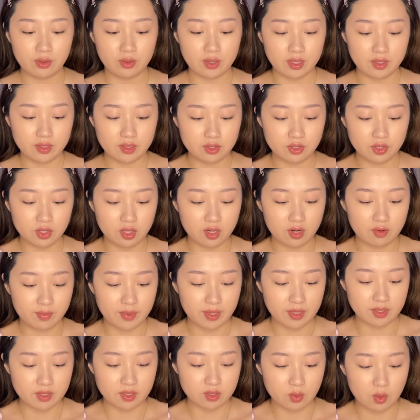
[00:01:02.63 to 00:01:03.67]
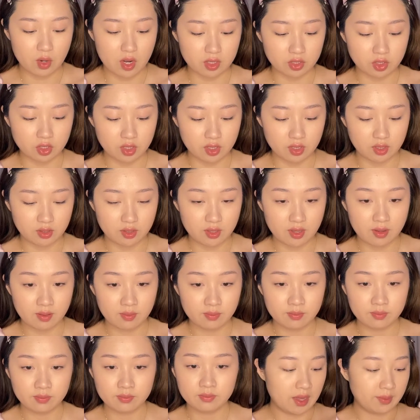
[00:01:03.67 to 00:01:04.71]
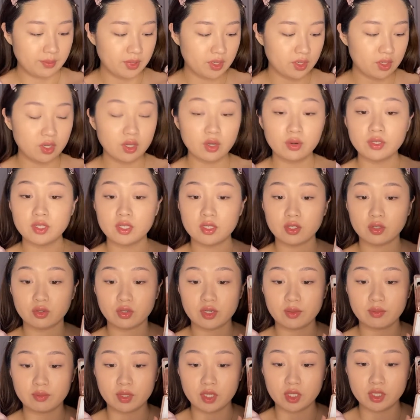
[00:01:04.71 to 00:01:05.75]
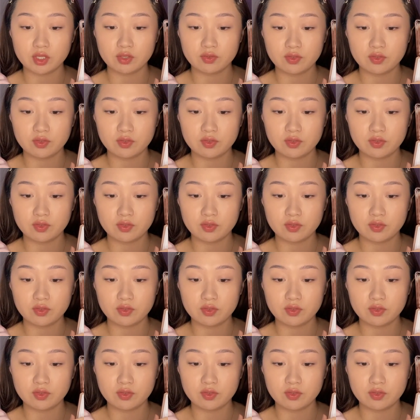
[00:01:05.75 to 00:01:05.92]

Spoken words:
let's start off by swatching them. I'm gonna go into the cream blush